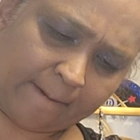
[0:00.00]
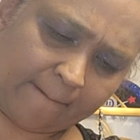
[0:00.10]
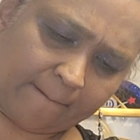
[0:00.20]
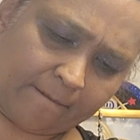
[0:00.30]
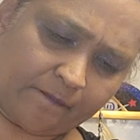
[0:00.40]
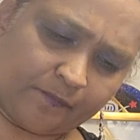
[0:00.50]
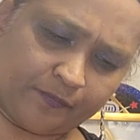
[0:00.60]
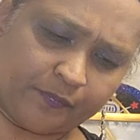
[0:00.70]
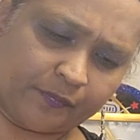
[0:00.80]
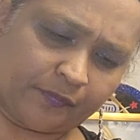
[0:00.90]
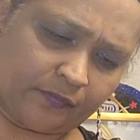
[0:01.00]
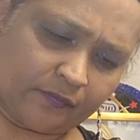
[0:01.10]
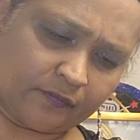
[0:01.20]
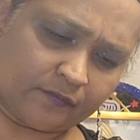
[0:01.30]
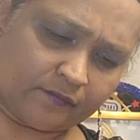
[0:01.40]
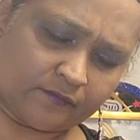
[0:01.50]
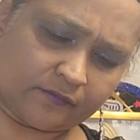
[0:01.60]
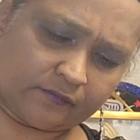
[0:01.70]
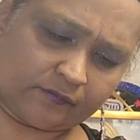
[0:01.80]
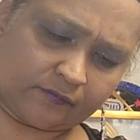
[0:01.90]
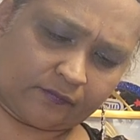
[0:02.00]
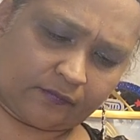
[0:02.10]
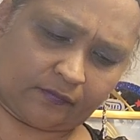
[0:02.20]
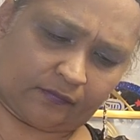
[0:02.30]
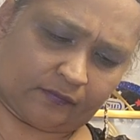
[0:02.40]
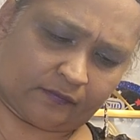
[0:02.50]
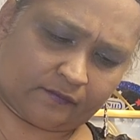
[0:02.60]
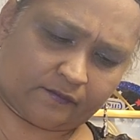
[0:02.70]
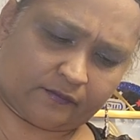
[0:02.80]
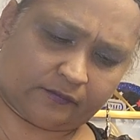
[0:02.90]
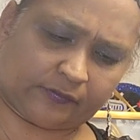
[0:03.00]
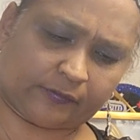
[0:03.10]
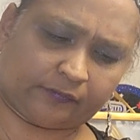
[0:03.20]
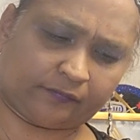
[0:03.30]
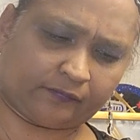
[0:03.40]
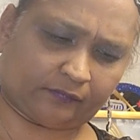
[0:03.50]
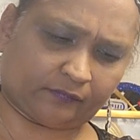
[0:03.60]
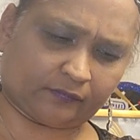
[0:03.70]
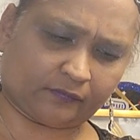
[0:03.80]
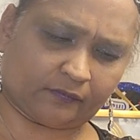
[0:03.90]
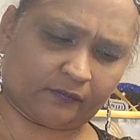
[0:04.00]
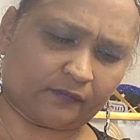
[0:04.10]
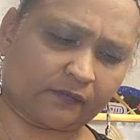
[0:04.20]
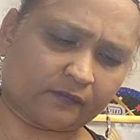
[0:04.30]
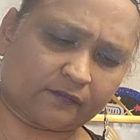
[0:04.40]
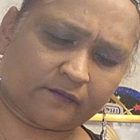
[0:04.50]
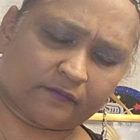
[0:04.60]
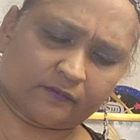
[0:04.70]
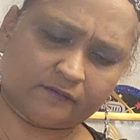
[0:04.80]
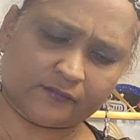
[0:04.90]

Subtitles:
Nothing is said.